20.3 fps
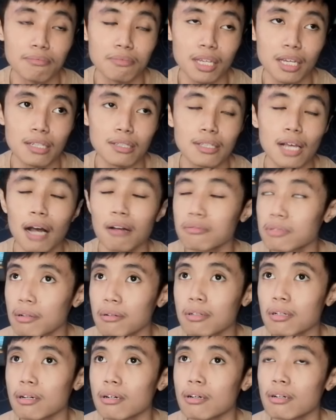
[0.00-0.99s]
They sound
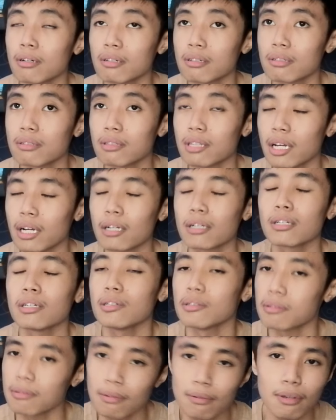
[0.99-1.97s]
so good, they're
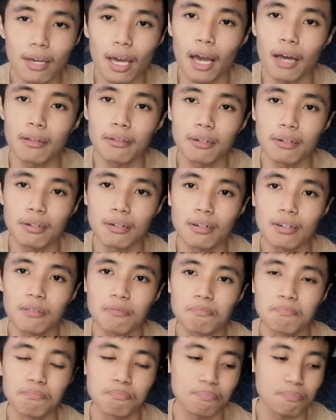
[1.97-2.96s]
cute together.
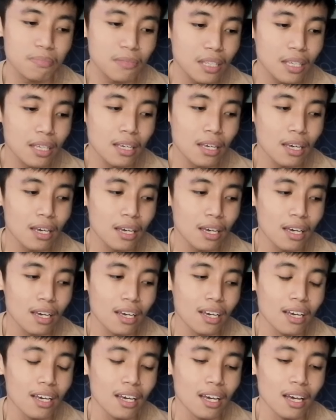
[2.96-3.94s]

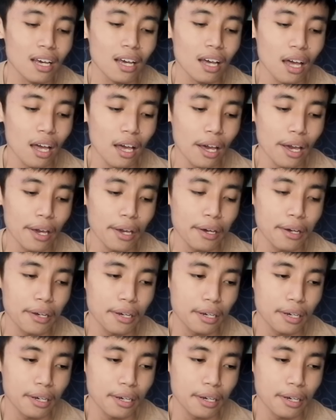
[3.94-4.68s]
Hi.